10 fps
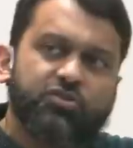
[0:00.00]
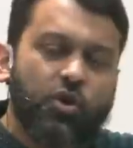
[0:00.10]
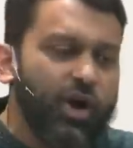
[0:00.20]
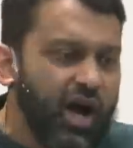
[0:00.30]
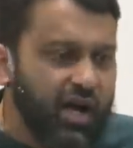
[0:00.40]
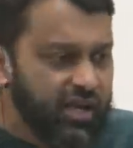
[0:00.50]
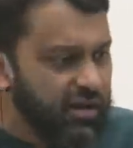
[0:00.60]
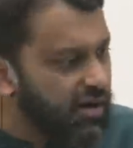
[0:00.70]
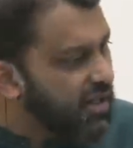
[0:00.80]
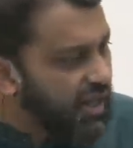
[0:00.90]
no
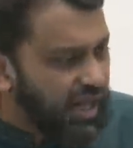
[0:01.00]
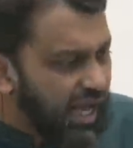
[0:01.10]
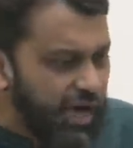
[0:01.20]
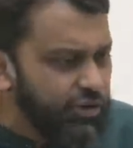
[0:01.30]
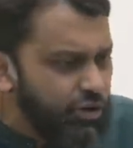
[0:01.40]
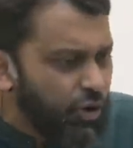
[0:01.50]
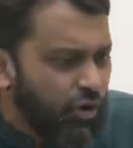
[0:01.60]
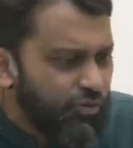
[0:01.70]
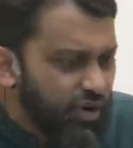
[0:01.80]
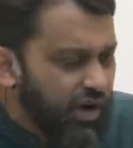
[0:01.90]
akhirah, how do you
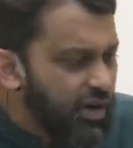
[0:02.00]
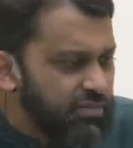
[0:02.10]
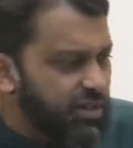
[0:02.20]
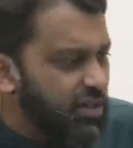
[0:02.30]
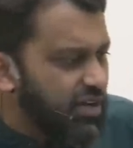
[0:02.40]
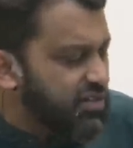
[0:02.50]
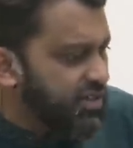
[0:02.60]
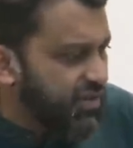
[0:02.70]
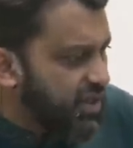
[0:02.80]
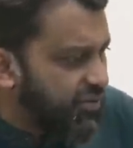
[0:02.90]
overcome the loss
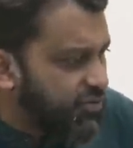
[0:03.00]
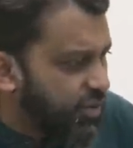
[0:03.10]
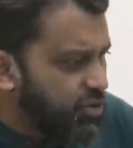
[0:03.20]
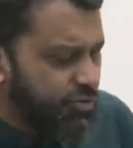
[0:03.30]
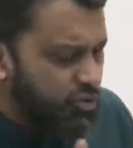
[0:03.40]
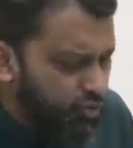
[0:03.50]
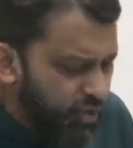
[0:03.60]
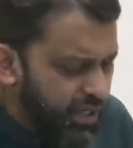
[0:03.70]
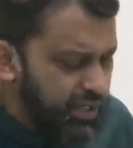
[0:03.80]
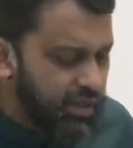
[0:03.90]
of a loved one whom you
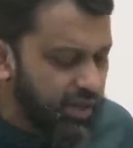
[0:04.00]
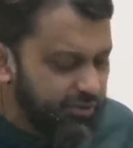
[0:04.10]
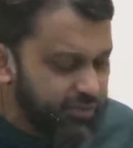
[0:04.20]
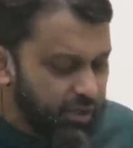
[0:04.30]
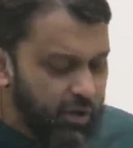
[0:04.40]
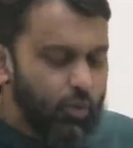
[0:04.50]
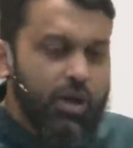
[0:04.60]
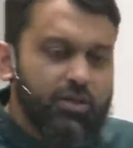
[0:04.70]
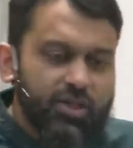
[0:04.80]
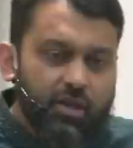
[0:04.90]
really loved?
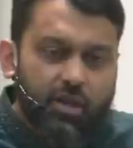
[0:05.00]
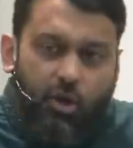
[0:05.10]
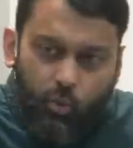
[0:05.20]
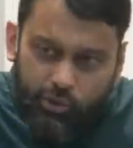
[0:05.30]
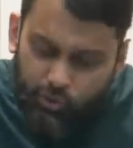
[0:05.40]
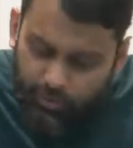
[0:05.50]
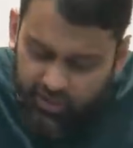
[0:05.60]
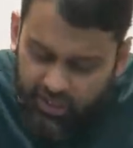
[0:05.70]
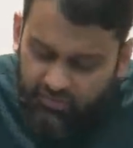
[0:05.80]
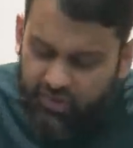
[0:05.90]
Well then, when you
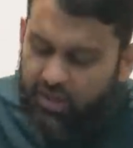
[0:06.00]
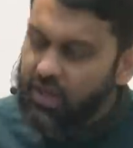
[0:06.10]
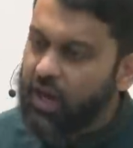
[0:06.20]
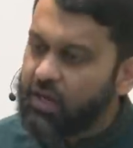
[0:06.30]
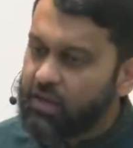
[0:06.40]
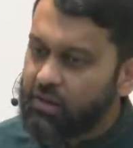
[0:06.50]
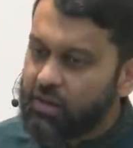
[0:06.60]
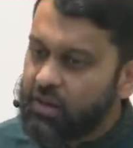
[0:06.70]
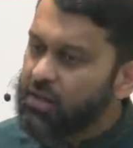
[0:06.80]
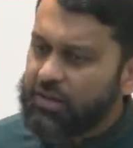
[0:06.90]
believe in an
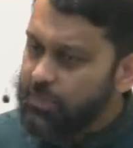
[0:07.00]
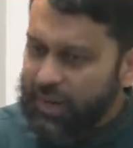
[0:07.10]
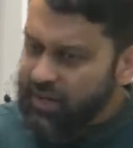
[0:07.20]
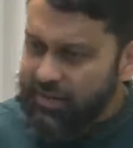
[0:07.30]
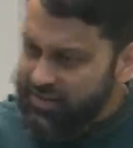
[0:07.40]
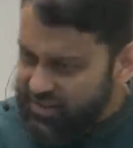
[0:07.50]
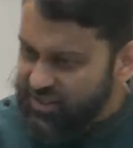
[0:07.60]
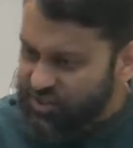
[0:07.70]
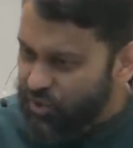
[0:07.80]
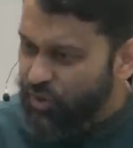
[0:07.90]
akhirah, the pain
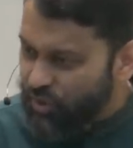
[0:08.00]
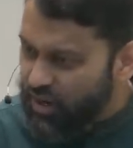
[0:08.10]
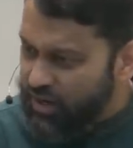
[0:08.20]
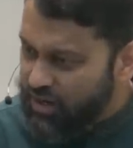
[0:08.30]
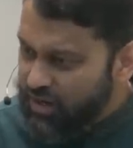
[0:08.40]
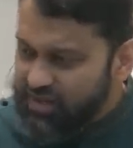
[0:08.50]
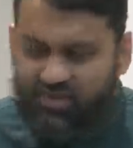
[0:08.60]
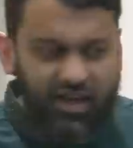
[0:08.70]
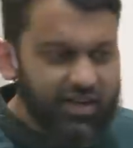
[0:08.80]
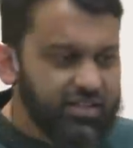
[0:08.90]
doesn't go away. It's
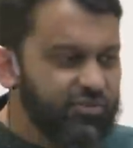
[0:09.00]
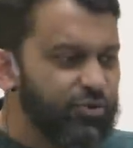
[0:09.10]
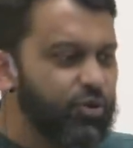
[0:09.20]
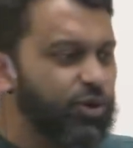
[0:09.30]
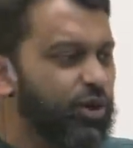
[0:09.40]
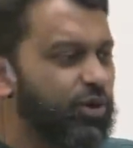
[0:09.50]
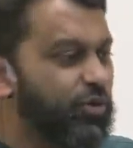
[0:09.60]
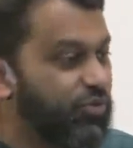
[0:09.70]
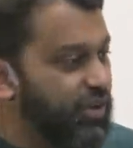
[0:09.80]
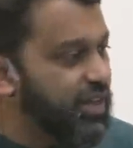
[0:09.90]
not as if you no longer
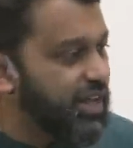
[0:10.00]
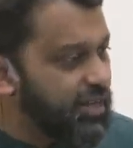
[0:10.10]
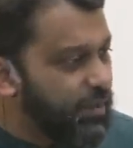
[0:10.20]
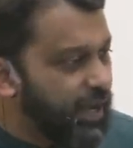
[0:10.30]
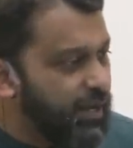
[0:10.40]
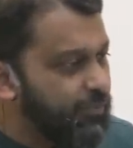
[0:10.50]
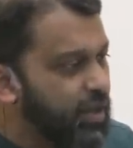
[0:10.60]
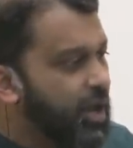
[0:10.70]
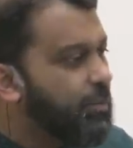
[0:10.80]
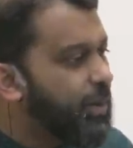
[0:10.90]
feel any pain,
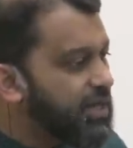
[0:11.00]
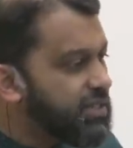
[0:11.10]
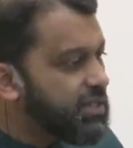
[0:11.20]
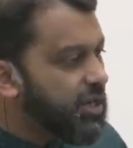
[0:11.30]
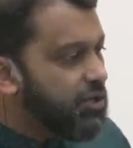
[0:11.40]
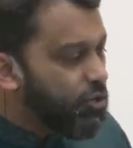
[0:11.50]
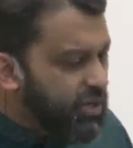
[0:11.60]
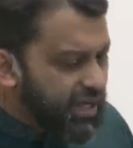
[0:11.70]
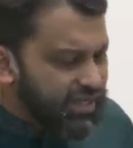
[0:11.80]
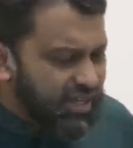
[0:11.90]
but you
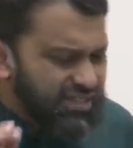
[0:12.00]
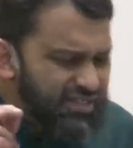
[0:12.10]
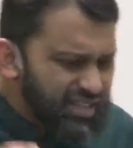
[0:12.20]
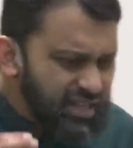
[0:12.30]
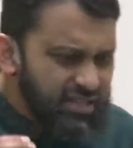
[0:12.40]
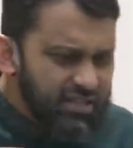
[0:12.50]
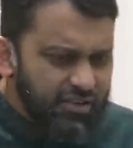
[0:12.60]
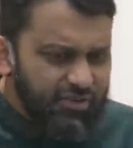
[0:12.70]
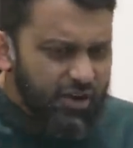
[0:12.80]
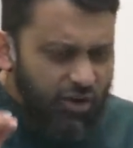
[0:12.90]
get a sense
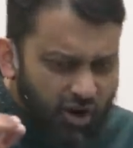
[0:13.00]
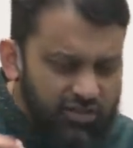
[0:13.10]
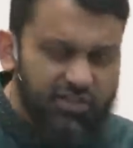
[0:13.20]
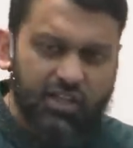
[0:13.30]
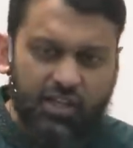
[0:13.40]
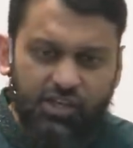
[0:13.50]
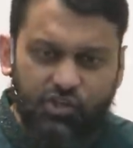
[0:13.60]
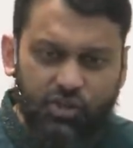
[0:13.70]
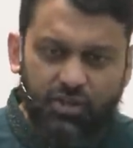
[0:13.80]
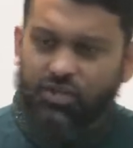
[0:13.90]
of
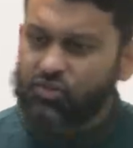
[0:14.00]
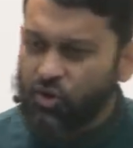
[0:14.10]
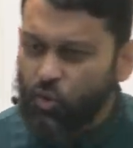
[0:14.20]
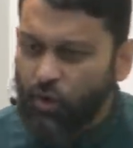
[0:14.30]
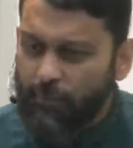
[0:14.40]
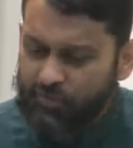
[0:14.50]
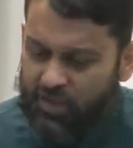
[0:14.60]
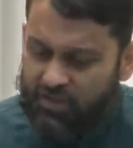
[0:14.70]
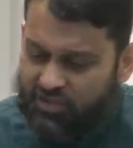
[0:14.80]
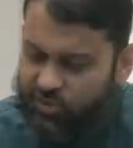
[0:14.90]
consolation that, you know what,
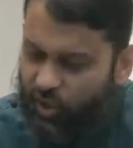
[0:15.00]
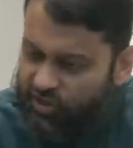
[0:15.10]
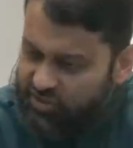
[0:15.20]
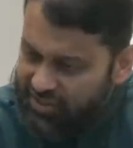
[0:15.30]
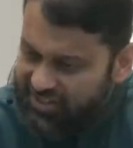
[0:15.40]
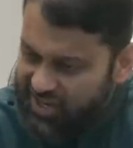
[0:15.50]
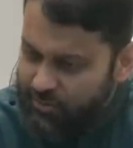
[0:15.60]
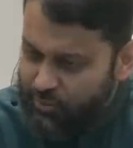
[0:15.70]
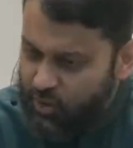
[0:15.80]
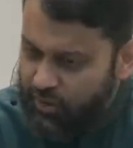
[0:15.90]
this loss is
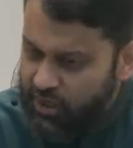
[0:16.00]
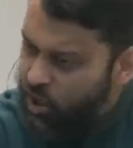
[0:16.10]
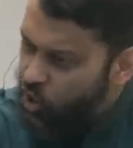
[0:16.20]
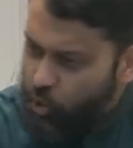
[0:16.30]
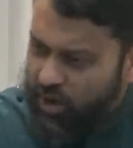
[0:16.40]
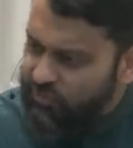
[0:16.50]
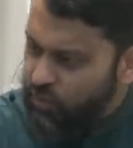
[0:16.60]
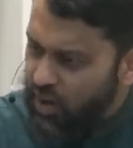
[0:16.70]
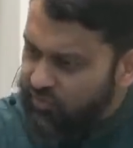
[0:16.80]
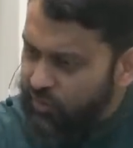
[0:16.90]
temporary.
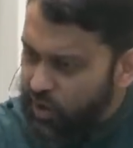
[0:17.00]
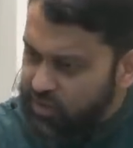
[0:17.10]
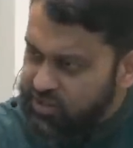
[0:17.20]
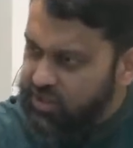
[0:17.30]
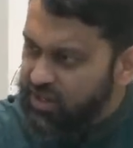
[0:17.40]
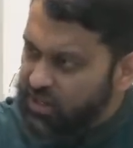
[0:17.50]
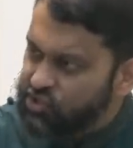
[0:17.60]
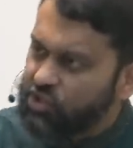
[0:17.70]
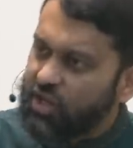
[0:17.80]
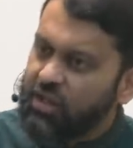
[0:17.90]
Whoever I've lost,
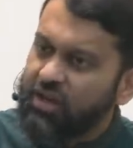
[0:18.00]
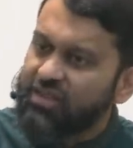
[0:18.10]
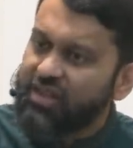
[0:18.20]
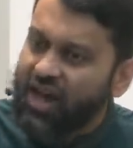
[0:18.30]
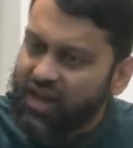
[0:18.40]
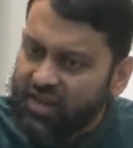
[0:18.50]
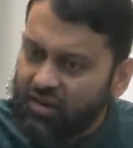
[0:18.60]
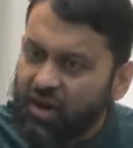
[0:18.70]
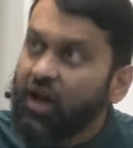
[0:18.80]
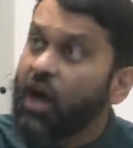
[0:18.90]
inshallah, in the
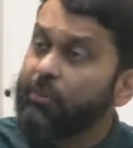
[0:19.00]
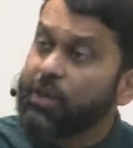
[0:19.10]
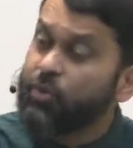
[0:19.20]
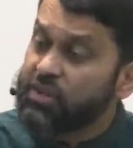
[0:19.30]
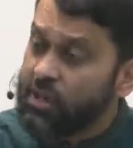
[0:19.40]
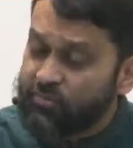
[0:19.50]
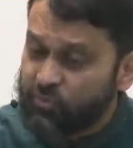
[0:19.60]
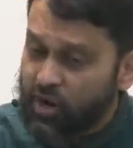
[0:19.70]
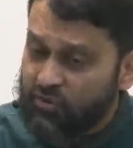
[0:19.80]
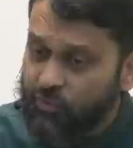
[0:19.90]
akhirah, I'll be with them
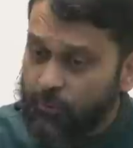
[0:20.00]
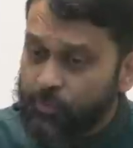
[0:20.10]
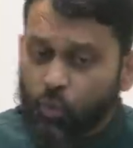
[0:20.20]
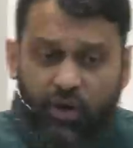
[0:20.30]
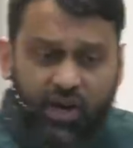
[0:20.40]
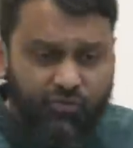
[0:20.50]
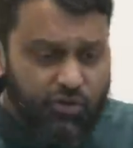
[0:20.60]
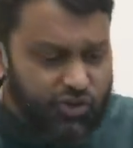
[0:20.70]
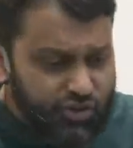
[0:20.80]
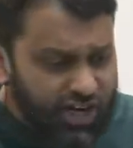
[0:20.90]
forever. Whatever
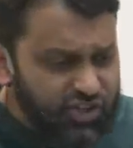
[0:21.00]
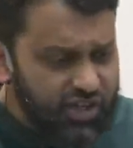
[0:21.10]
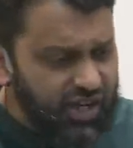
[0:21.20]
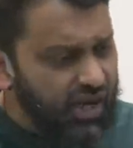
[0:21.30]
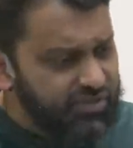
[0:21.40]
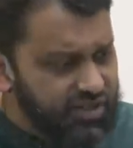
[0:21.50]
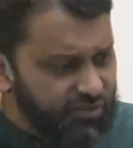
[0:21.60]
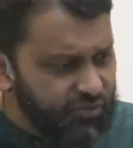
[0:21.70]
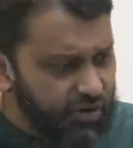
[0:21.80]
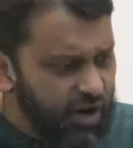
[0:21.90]
tragedy I've
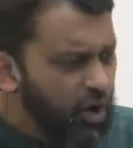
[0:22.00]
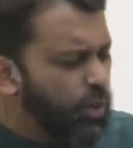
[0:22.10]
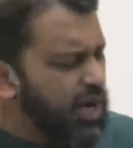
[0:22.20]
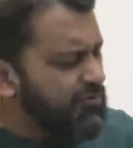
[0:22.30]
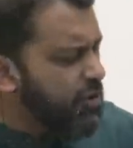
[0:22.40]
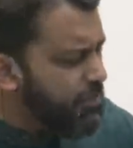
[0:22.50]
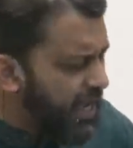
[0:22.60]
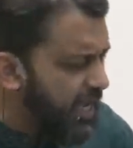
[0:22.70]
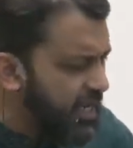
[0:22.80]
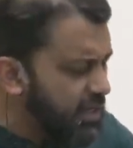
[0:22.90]
suffered, whatever
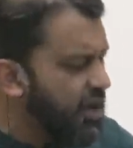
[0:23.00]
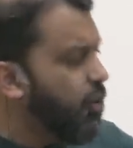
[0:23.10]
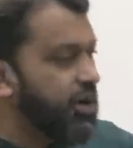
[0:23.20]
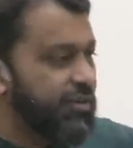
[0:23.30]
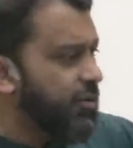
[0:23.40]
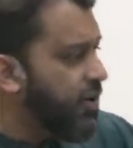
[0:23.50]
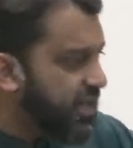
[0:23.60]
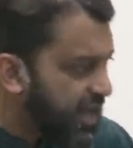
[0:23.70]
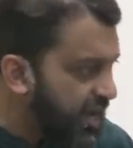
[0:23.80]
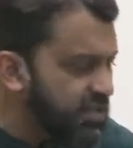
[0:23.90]
pain, whatever
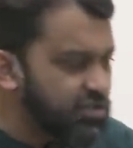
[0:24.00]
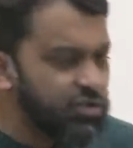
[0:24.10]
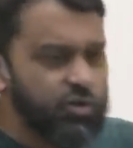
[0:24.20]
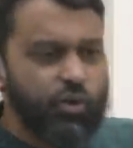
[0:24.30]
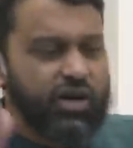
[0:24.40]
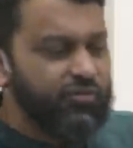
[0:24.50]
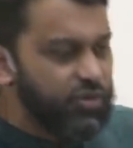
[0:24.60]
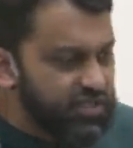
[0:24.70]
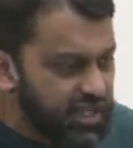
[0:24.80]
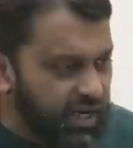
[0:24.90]
cancer,
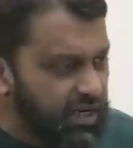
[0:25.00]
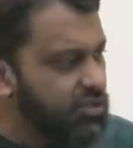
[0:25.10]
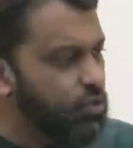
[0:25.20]
whatever sickness,